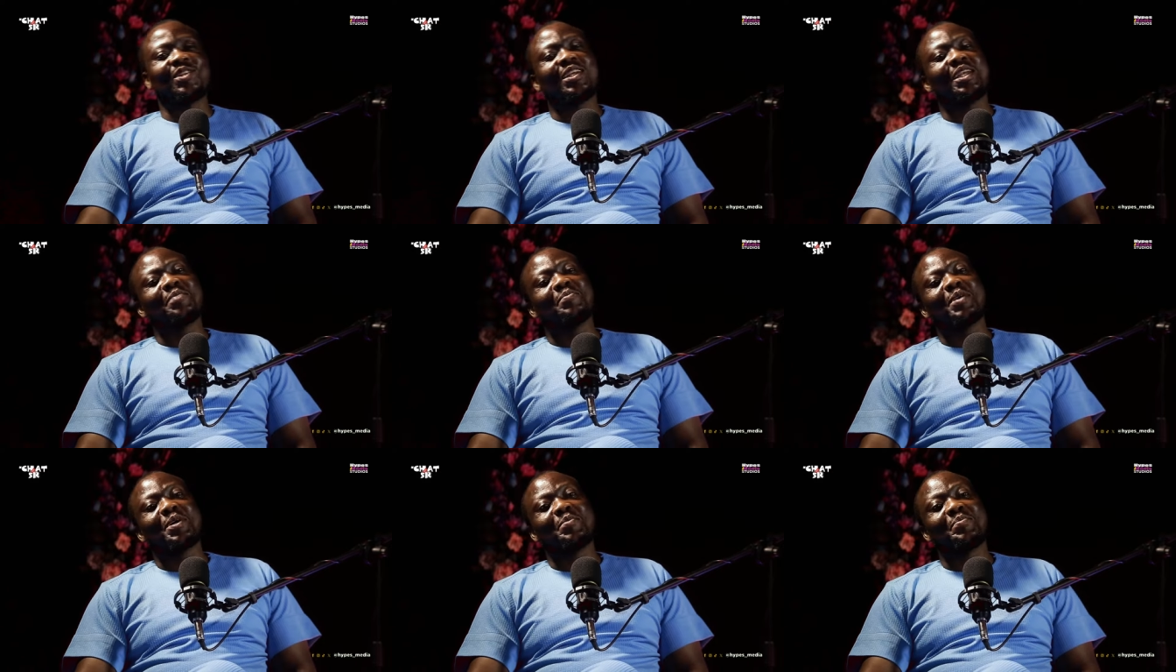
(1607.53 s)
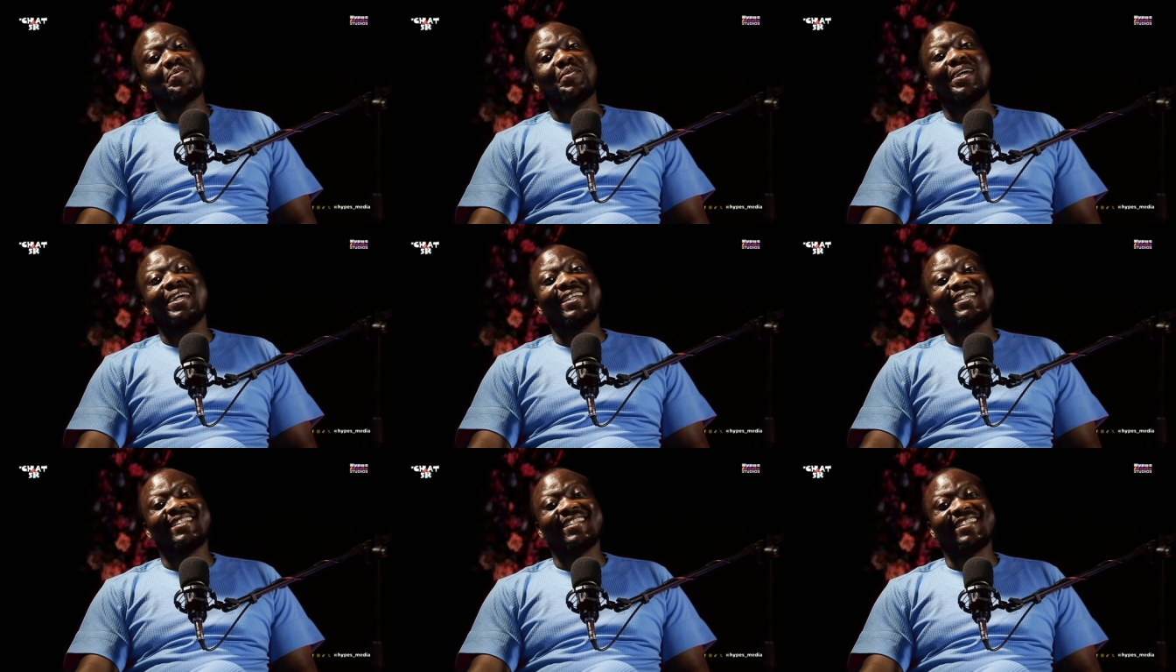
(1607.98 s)
all about
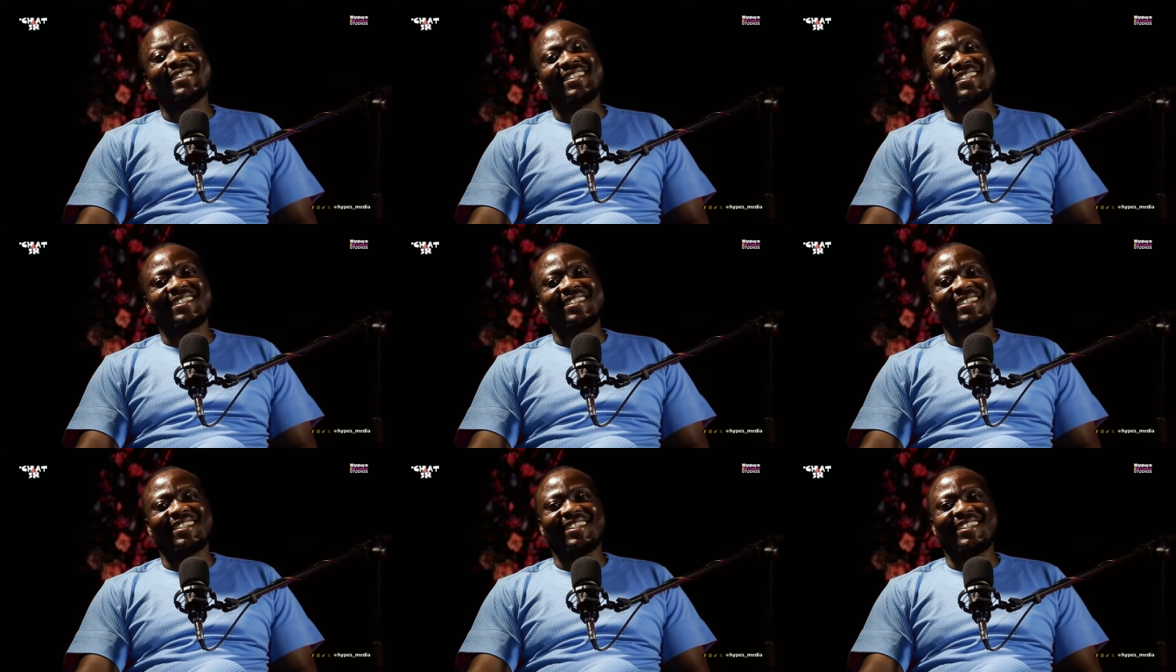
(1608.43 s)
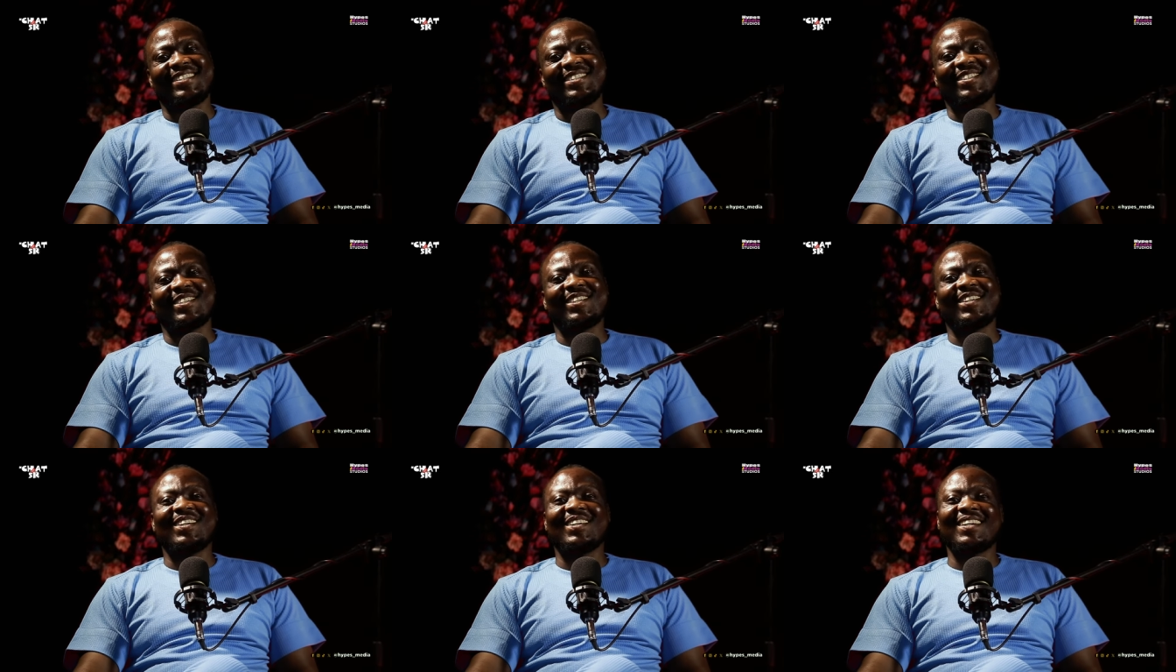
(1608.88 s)
praises. It's
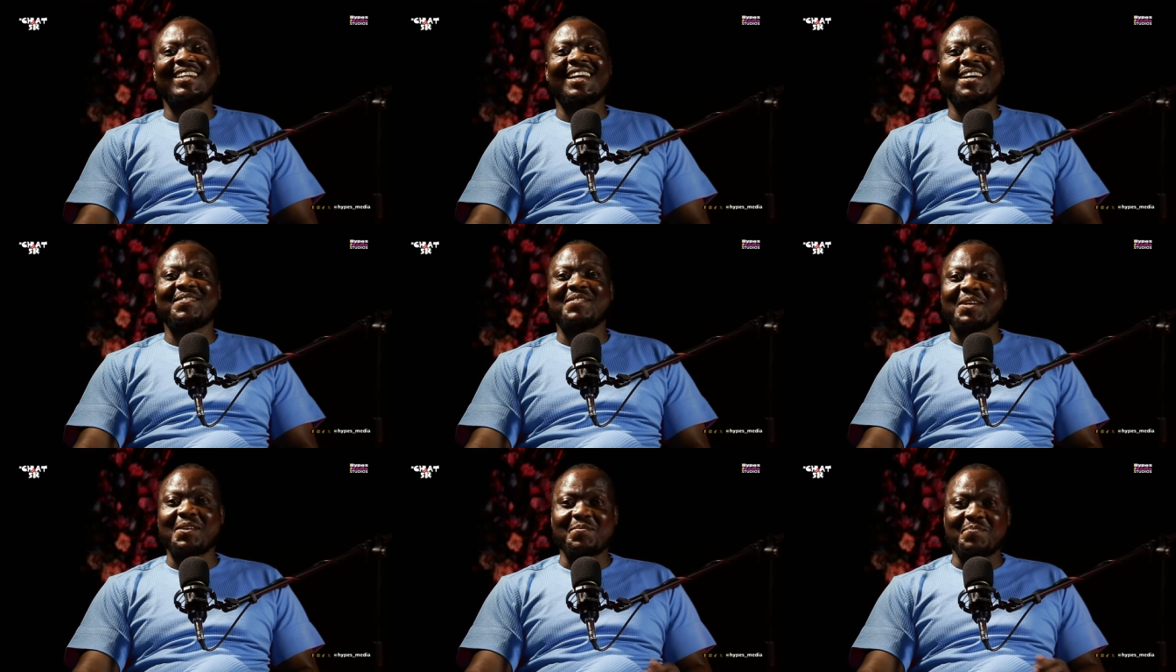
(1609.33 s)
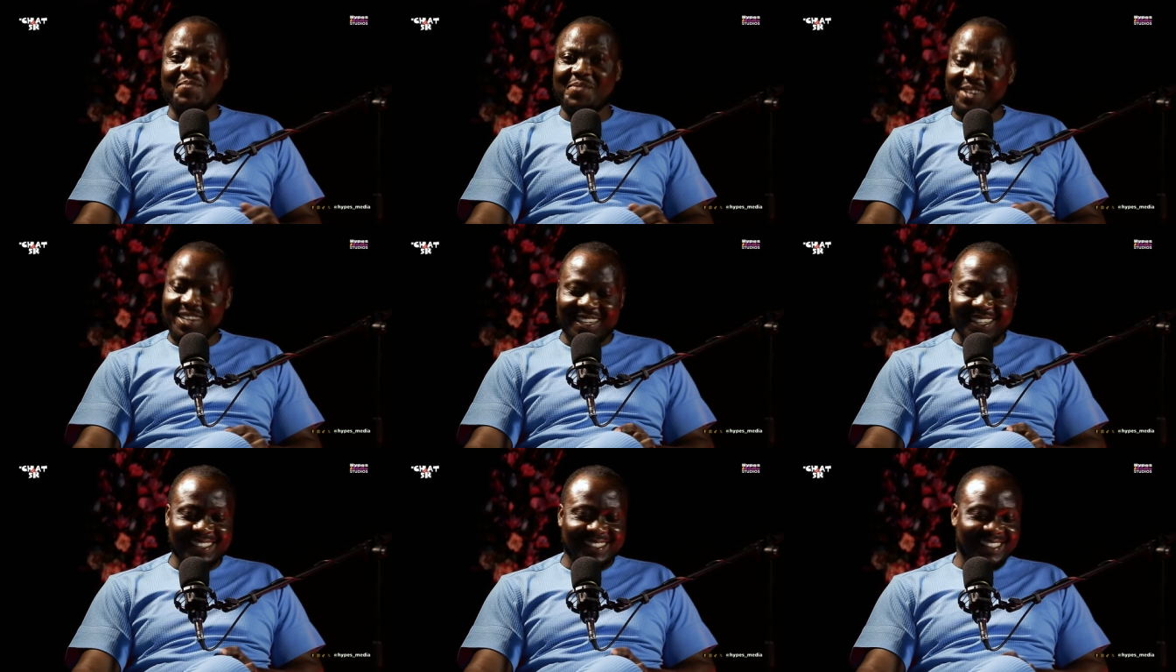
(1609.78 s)
yes. all about
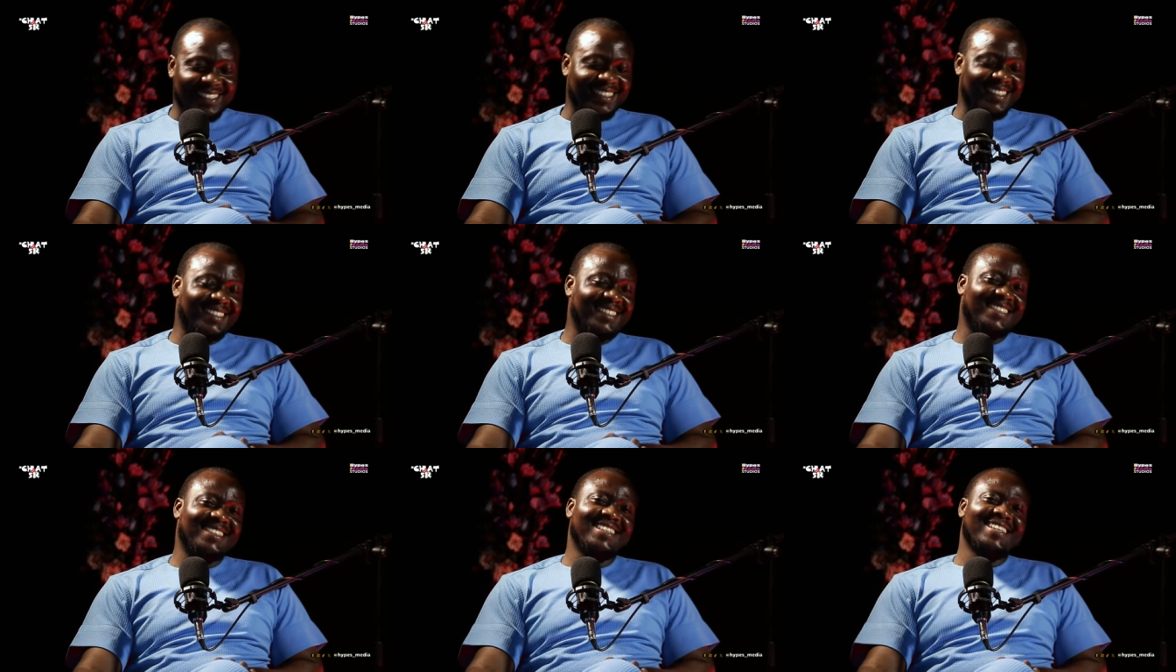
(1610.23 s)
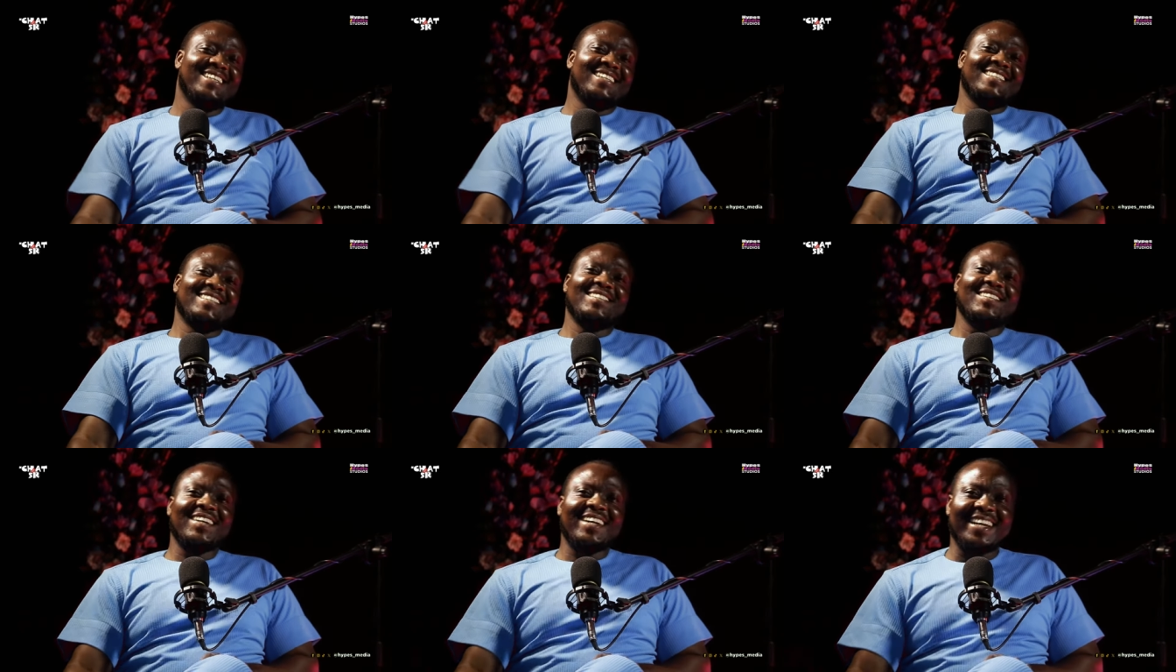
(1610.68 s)
praises.
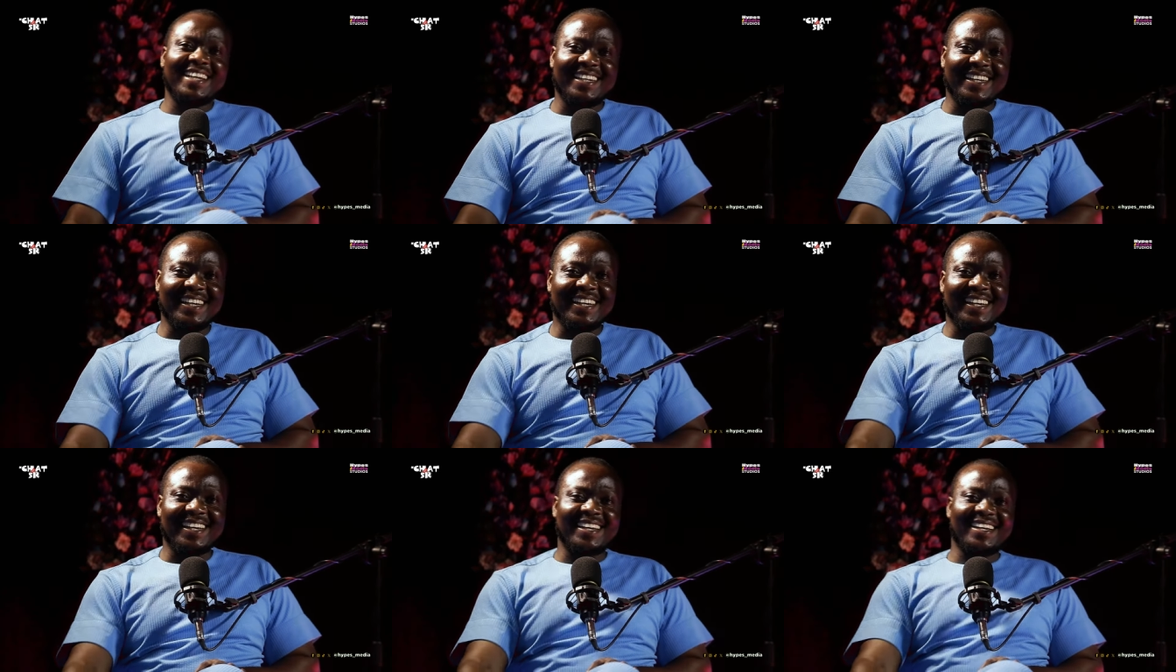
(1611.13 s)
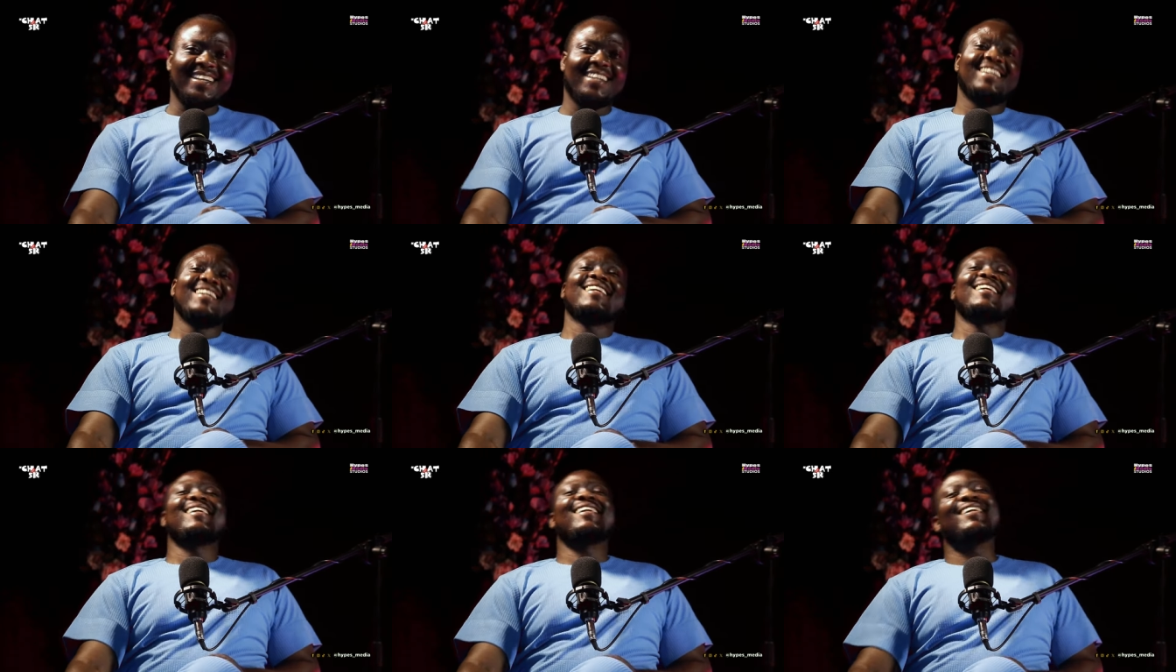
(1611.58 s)
You heard her,
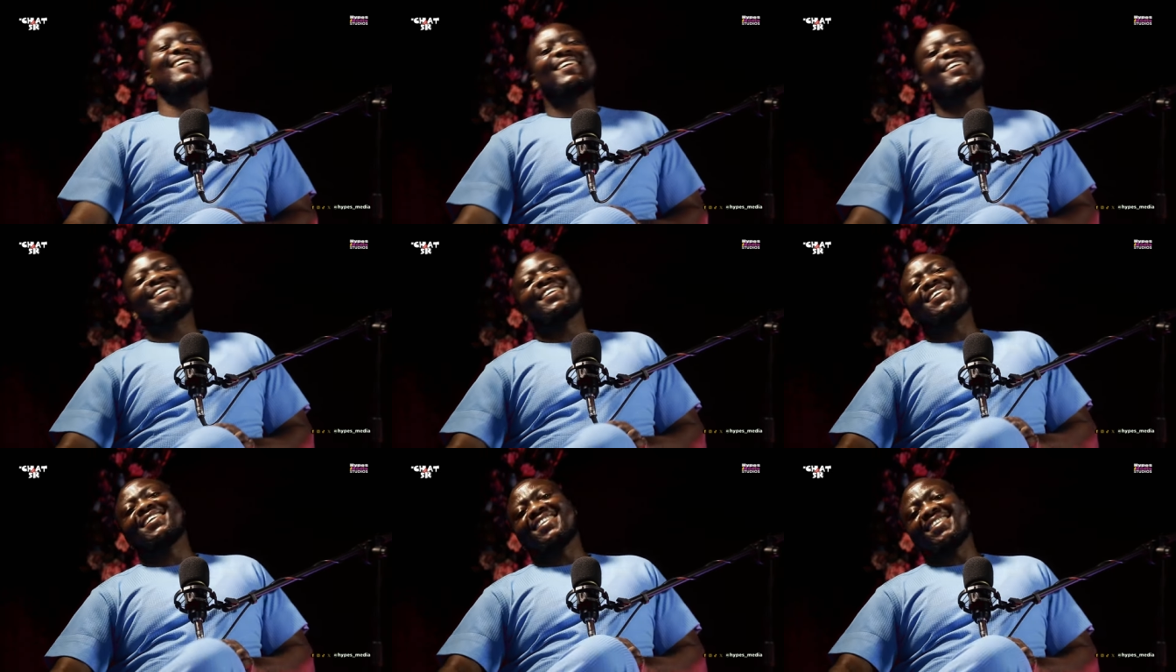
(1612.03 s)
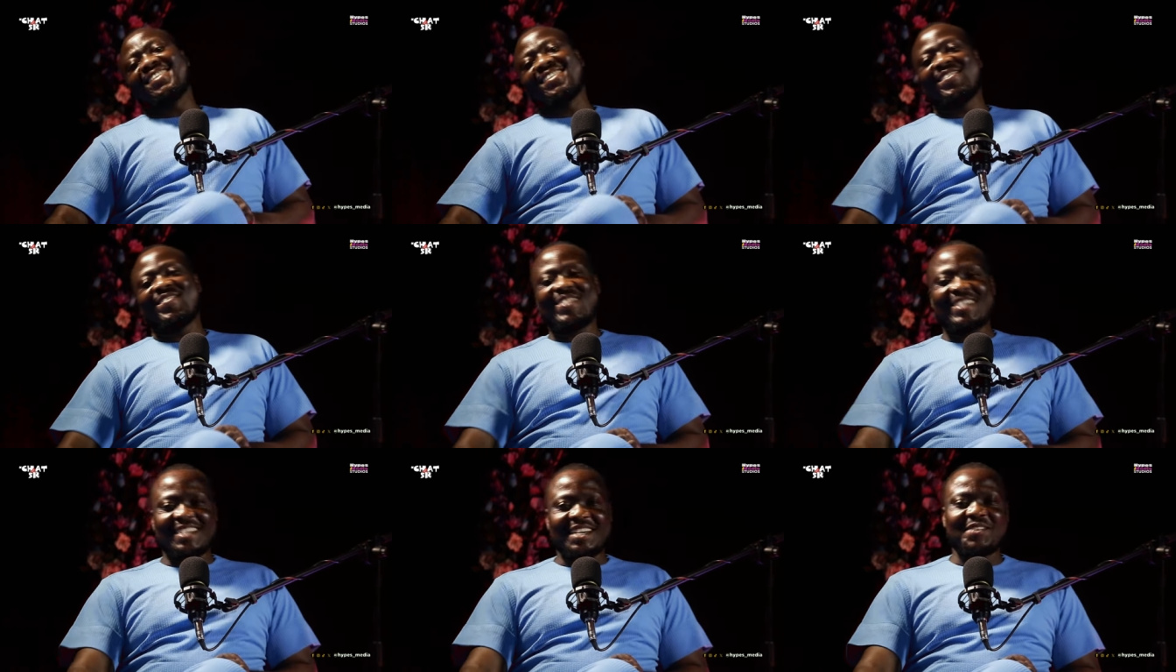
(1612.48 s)
uh,
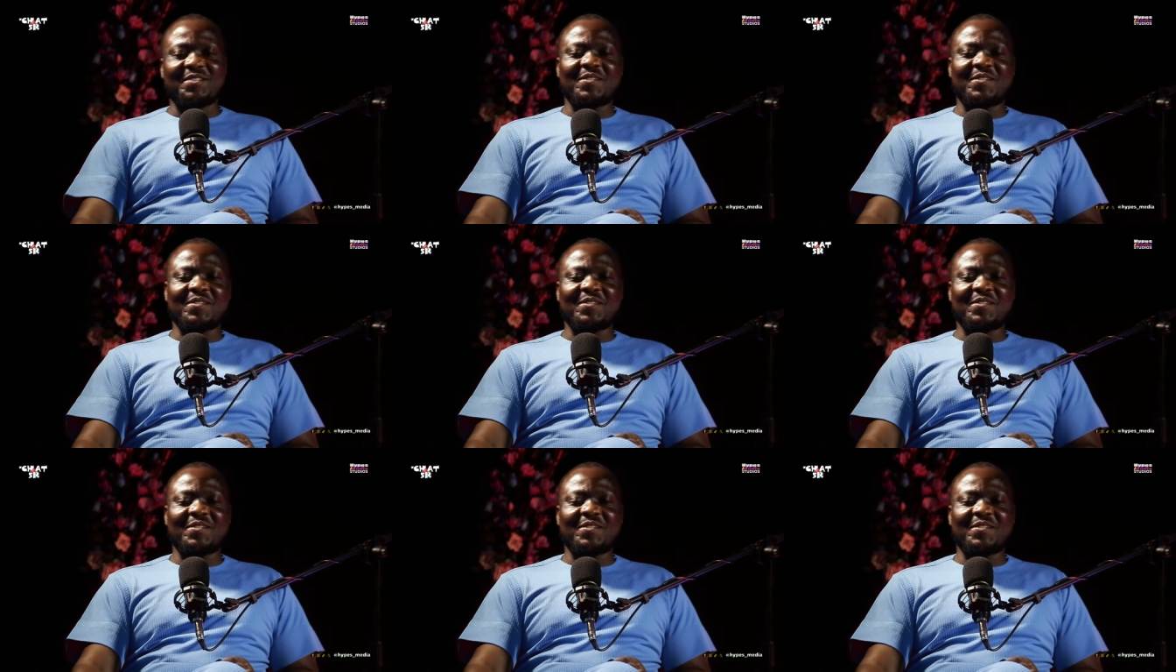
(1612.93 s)
Rita